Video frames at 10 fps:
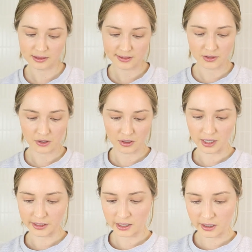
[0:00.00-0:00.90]
So
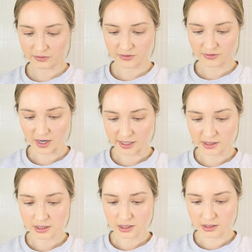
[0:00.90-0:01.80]
I'm gonna have to
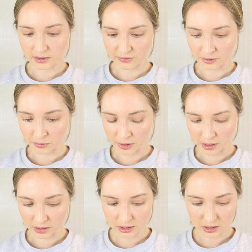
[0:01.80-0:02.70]
find a different
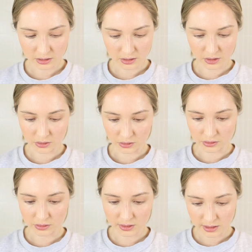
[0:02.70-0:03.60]
product to
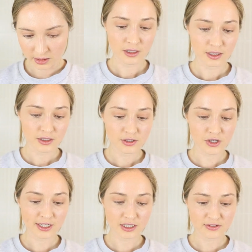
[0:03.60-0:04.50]
use.
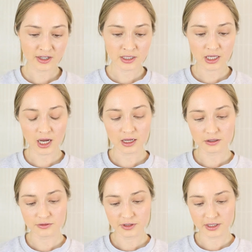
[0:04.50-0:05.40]
So I just find the
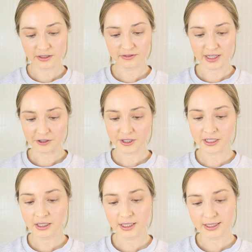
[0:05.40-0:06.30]
color really
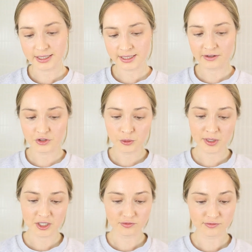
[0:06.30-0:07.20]
flattering. It doesn't have too
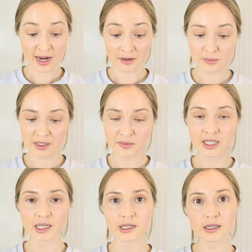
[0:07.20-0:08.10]
much red
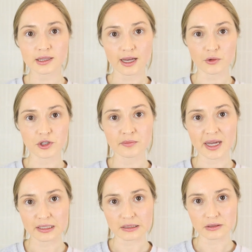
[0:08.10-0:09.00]
pigment in it that would
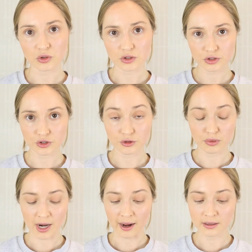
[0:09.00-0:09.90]
make it look too
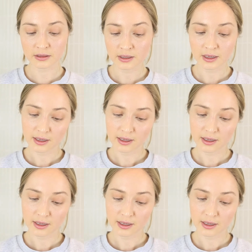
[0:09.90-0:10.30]
brown.